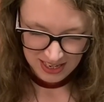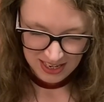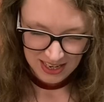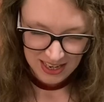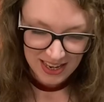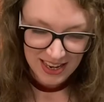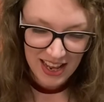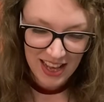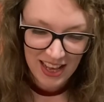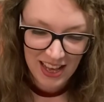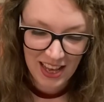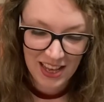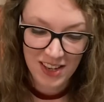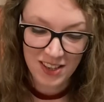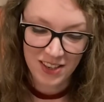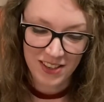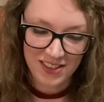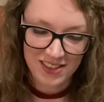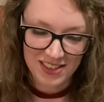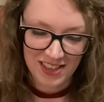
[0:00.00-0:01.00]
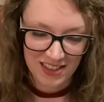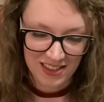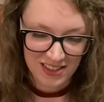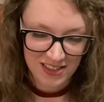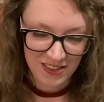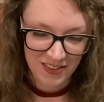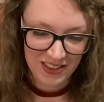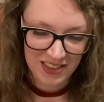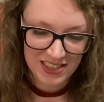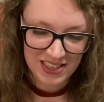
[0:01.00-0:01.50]
Nick Henderson.
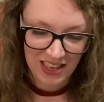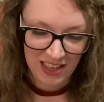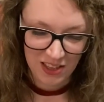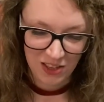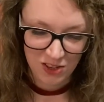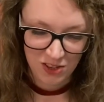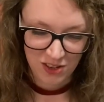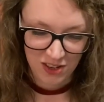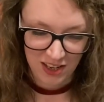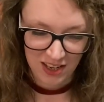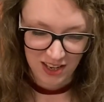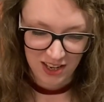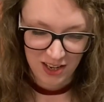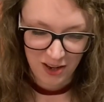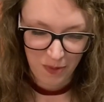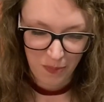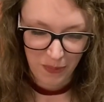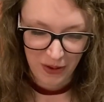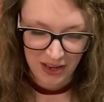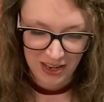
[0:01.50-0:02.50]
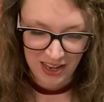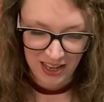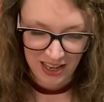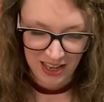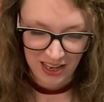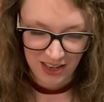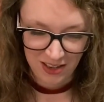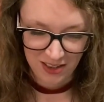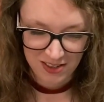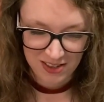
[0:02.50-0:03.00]
So it is illustrated by Nick
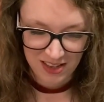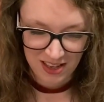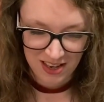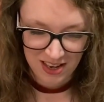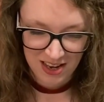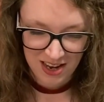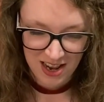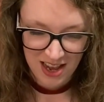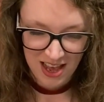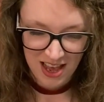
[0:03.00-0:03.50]
Henderson.